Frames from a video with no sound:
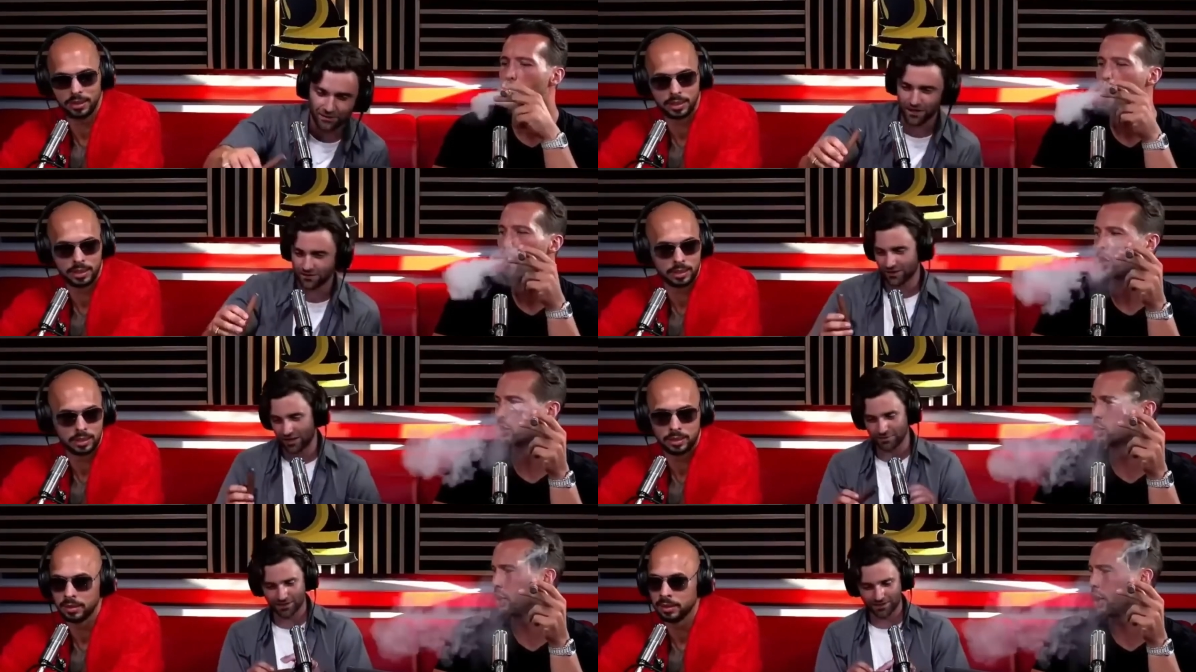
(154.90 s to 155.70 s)
Speaker 1: I, Has
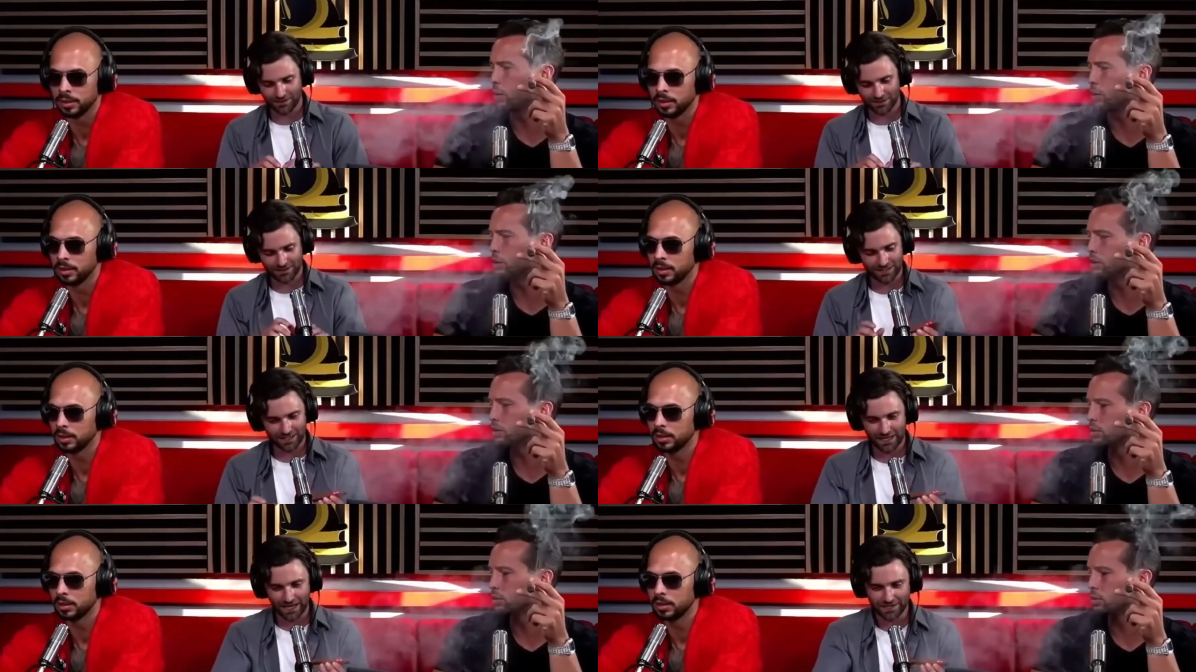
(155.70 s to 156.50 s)
it gone out?
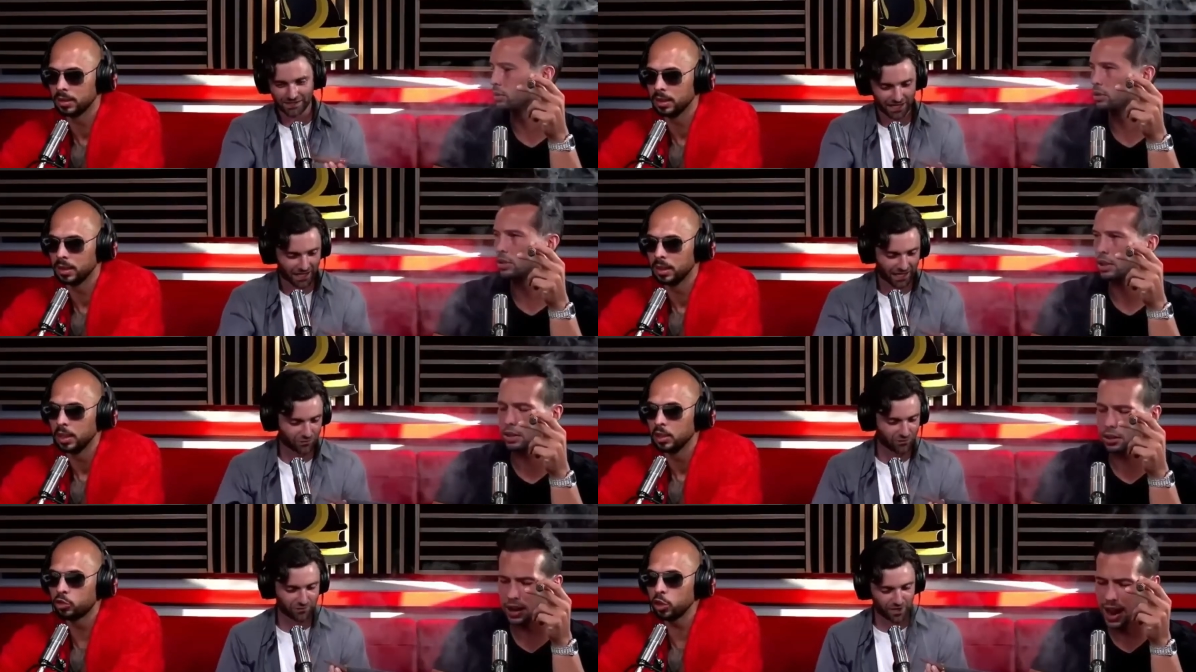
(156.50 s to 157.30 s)
It has. Yeah, I have to.
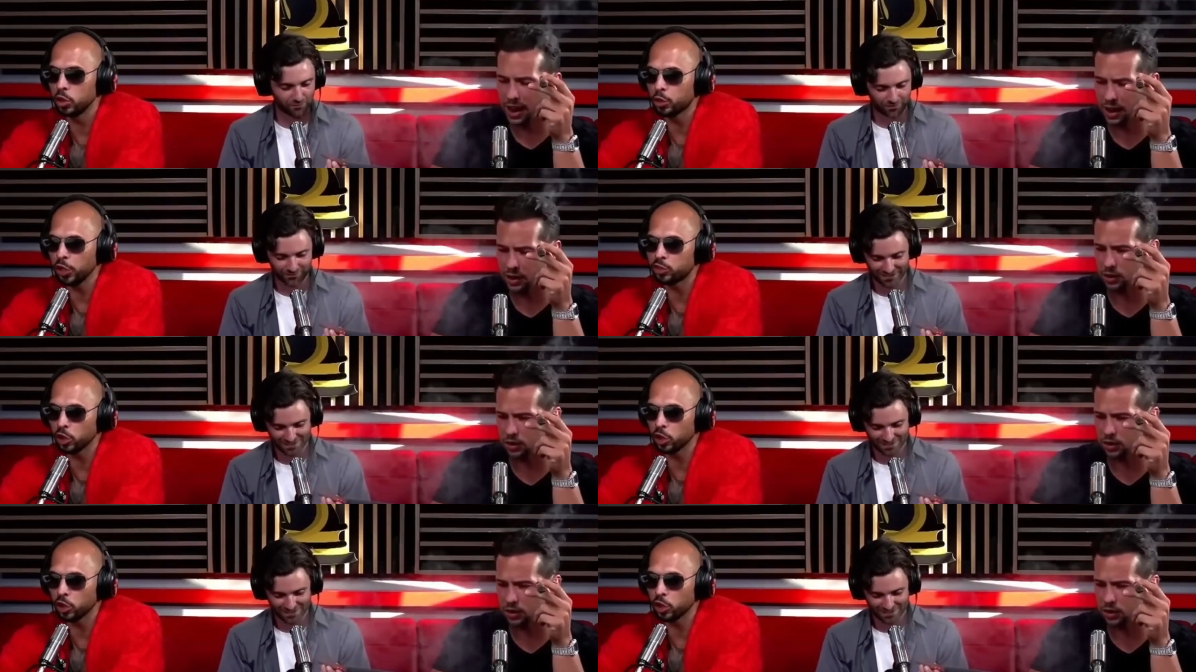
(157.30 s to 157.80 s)
Admit. Do you think